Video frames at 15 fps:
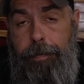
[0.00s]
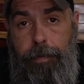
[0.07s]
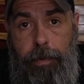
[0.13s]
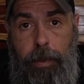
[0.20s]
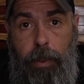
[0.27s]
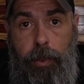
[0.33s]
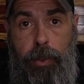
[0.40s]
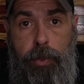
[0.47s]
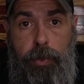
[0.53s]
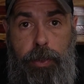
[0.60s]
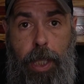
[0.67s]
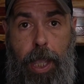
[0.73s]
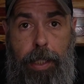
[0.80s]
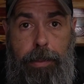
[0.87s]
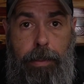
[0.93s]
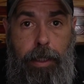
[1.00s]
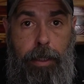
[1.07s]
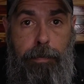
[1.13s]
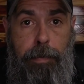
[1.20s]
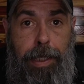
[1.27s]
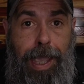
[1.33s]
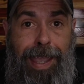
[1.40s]
They'll use that to give
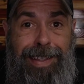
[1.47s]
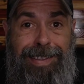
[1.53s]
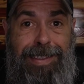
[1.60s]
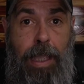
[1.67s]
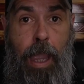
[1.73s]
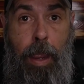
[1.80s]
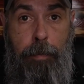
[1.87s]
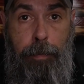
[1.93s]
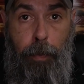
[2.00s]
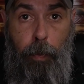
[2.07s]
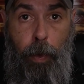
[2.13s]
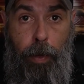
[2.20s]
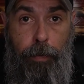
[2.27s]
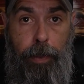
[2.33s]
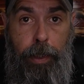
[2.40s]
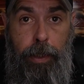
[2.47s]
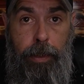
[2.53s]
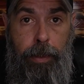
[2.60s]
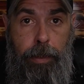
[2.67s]
me a temporary